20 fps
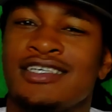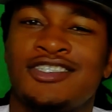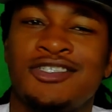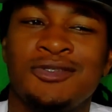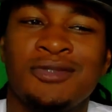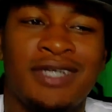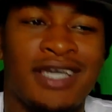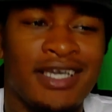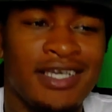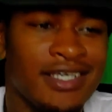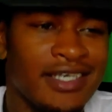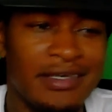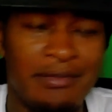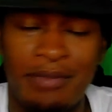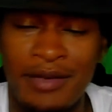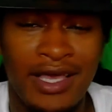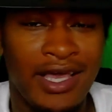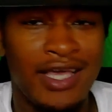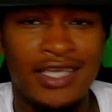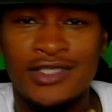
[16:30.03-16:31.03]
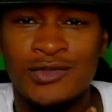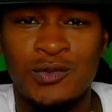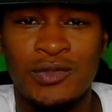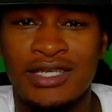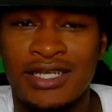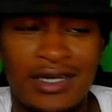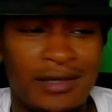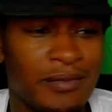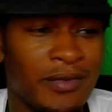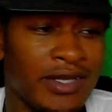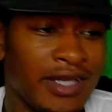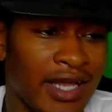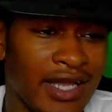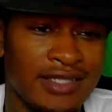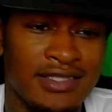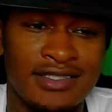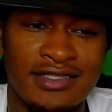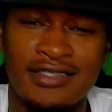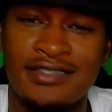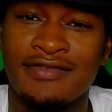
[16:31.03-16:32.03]
You can't get past when I'm
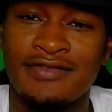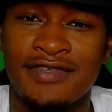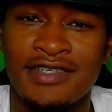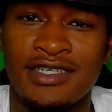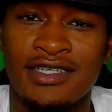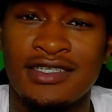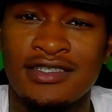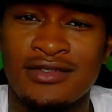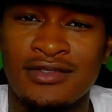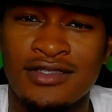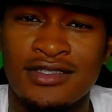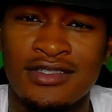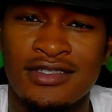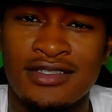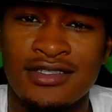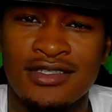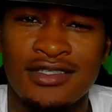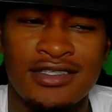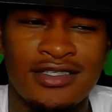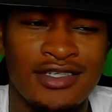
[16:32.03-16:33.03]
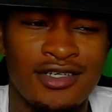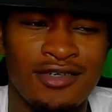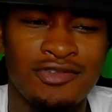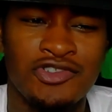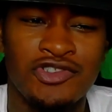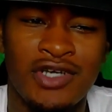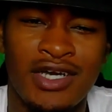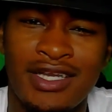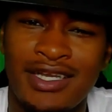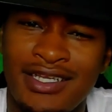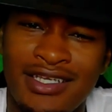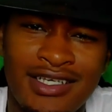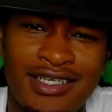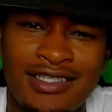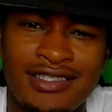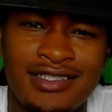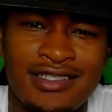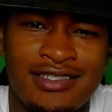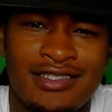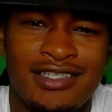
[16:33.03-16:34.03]
reacting to this. Don't try to
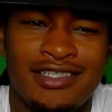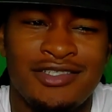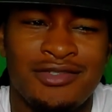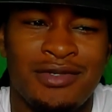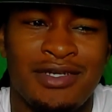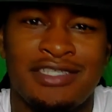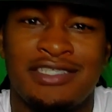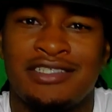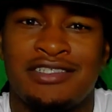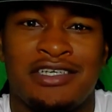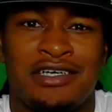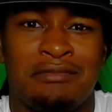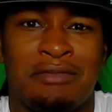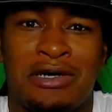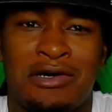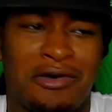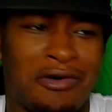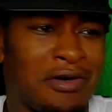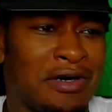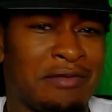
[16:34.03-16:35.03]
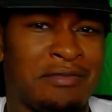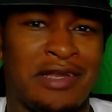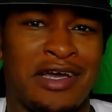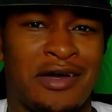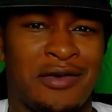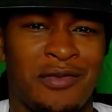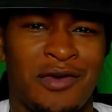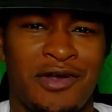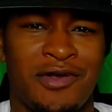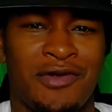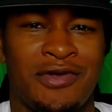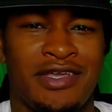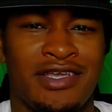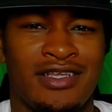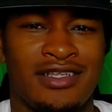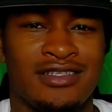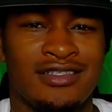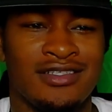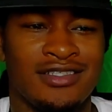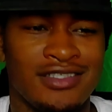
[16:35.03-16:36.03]
ease the situation talking about, oh, I'm not worried.
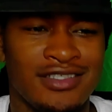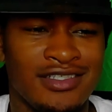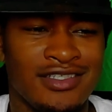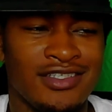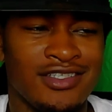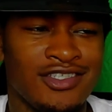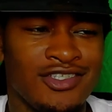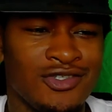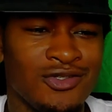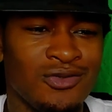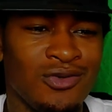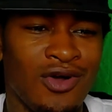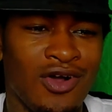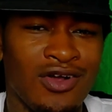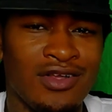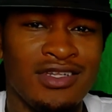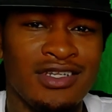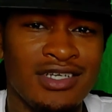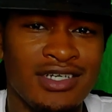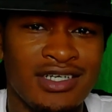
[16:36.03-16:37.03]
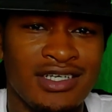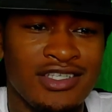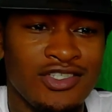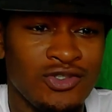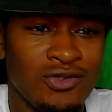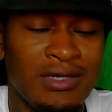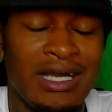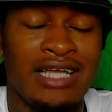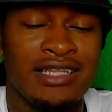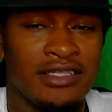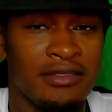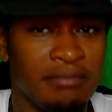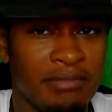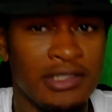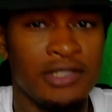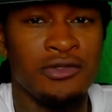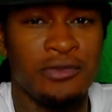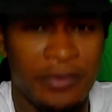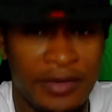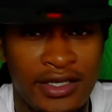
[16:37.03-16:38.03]
You are looking, you got the
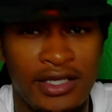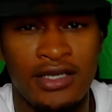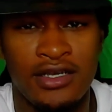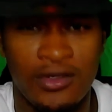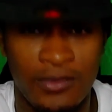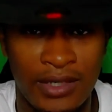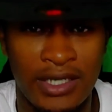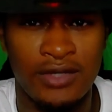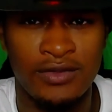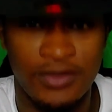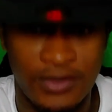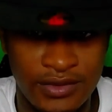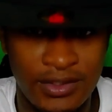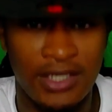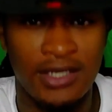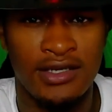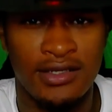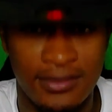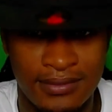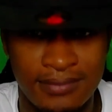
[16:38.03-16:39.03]
blue ring around your name.